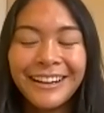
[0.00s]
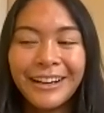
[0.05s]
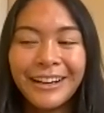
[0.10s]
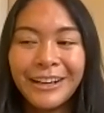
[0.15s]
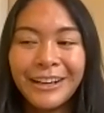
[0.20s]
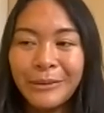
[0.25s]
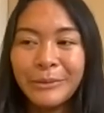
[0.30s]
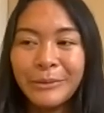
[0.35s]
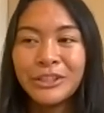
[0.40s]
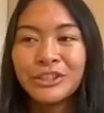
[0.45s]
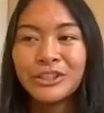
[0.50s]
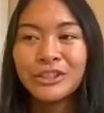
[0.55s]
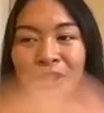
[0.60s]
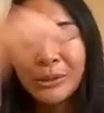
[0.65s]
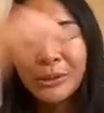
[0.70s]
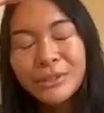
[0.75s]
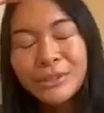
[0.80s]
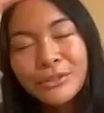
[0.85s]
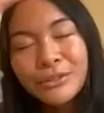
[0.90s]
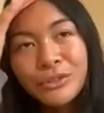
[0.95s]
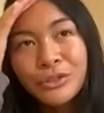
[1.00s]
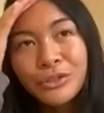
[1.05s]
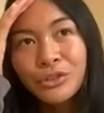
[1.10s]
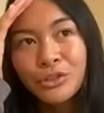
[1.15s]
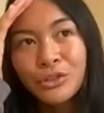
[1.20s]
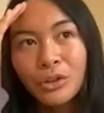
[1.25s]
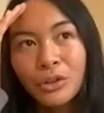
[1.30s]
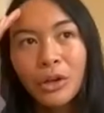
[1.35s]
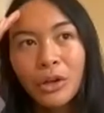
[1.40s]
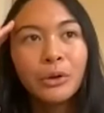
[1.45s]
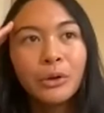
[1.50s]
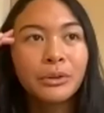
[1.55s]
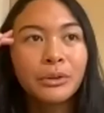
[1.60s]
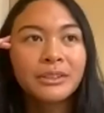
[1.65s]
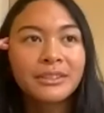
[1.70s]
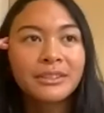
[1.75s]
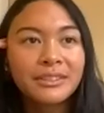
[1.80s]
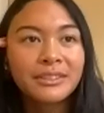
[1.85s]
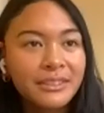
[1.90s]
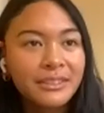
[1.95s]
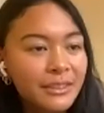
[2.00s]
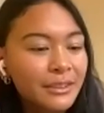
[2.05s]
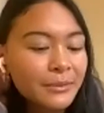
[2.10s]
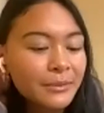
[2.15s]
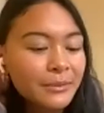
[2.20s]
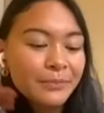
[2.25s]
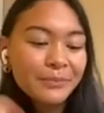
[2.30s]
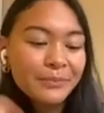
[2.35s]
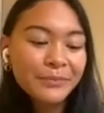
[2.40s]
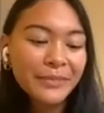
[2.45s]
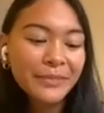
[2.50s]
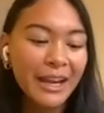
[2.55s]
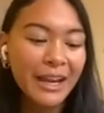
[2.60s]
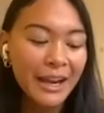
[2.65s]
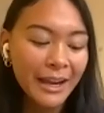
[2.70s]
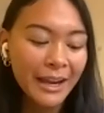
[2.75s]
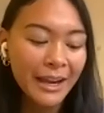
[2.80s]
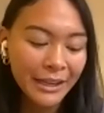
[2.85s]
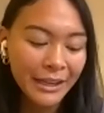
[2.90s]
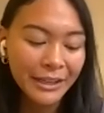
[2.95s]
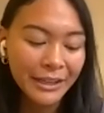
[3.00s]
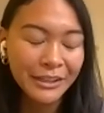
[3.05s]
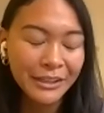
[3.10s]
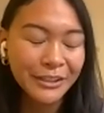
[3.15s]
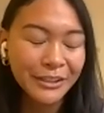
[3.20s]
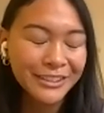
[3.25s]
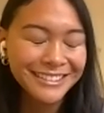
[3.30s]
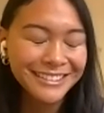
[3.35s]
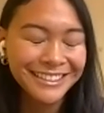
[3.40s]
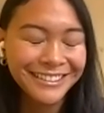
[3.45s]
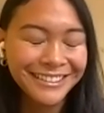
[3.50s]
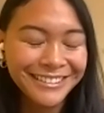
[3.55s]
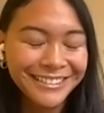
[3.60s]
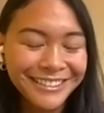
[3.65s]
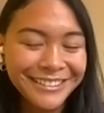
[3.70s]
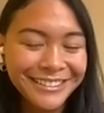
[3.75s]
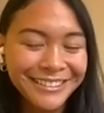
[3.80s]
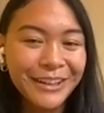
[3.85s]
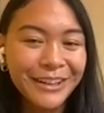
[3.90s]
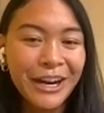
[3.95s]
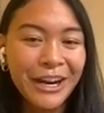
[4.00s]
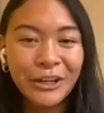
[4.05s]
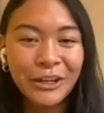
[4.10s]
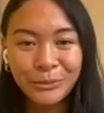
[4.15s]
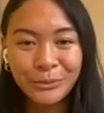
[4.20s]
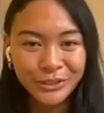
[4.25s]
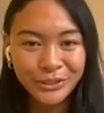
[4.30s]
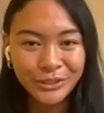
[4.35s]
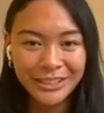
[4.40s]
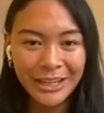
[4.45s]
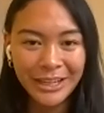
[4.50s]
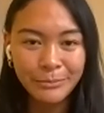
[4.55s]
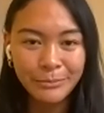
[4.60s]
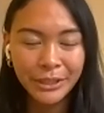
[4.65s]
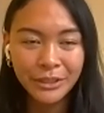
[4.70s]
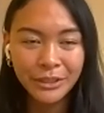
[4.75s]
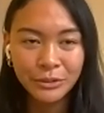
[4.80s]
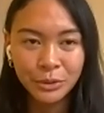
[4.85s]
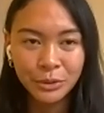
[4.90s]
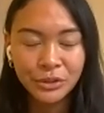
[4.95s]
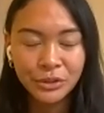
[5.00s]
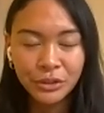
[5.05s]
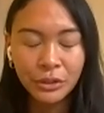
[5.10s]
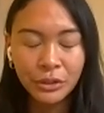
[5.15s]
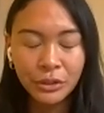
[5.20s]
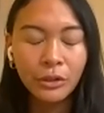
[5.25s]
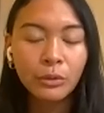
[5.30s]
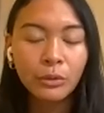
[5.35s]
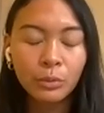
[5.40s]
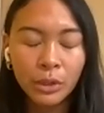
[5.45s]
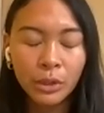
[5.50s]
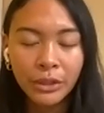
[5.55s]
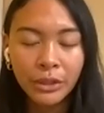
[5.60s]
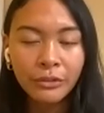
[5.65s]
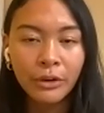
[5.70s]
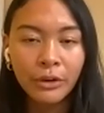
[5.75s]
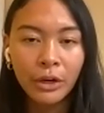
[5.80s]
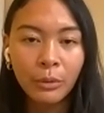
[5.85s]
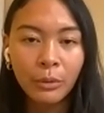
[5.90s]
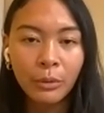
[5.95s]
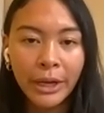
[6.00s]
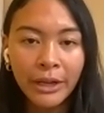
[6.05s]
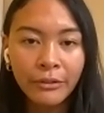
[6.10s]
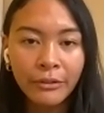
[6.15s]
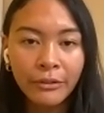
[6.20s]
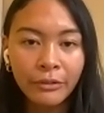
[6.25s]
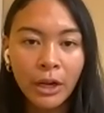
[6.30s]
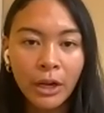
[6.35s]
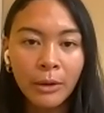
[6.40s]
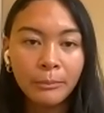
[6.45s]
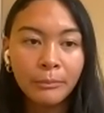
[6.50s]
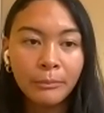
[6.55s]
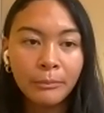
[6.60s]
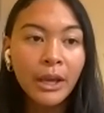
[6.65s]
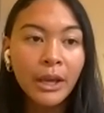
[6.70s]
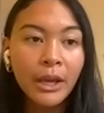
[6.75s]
In terms of strokes, I couldn't tell you 100% because we're still really far away from